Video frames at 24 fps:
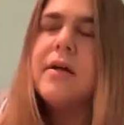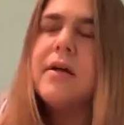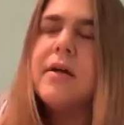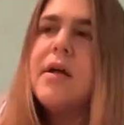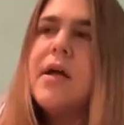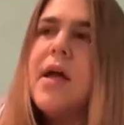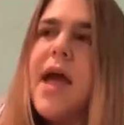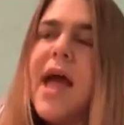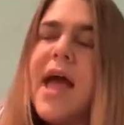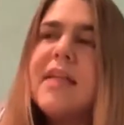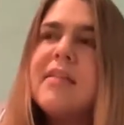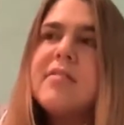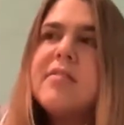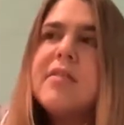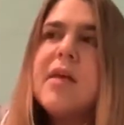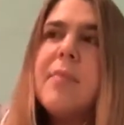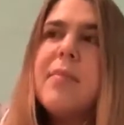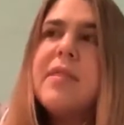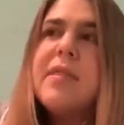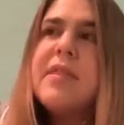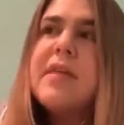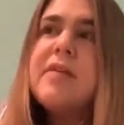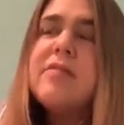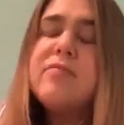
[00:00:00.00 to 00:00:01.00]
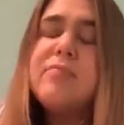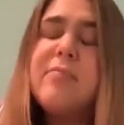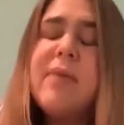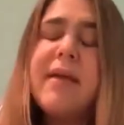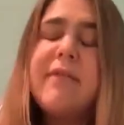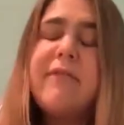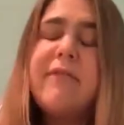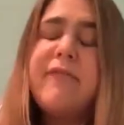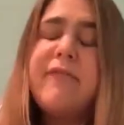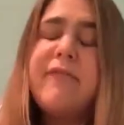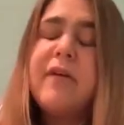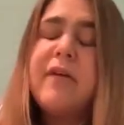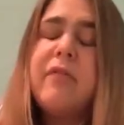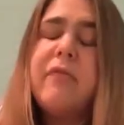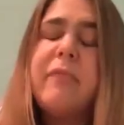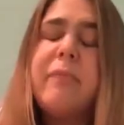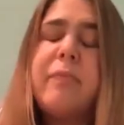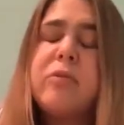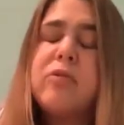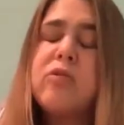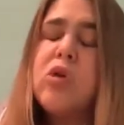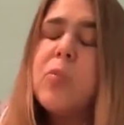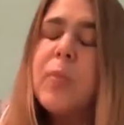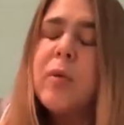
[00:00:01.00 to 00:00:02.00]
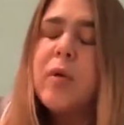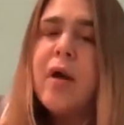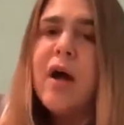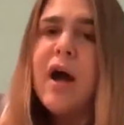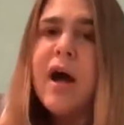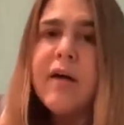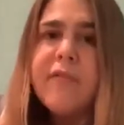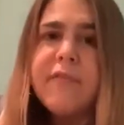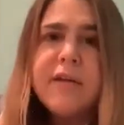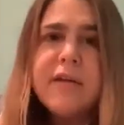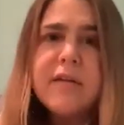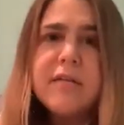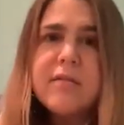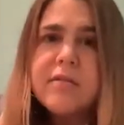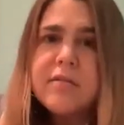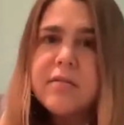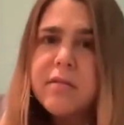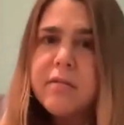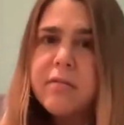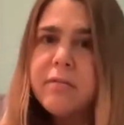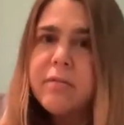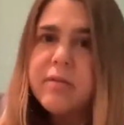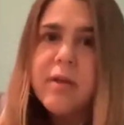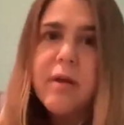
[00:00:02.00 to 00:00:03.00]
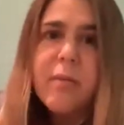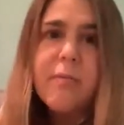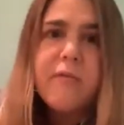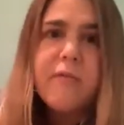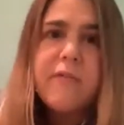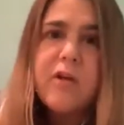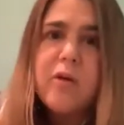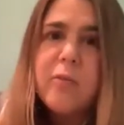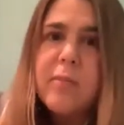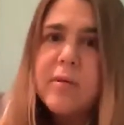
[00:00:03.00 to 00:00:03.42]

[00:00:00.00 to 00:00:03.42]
And some of these might feel super obvious to some of you,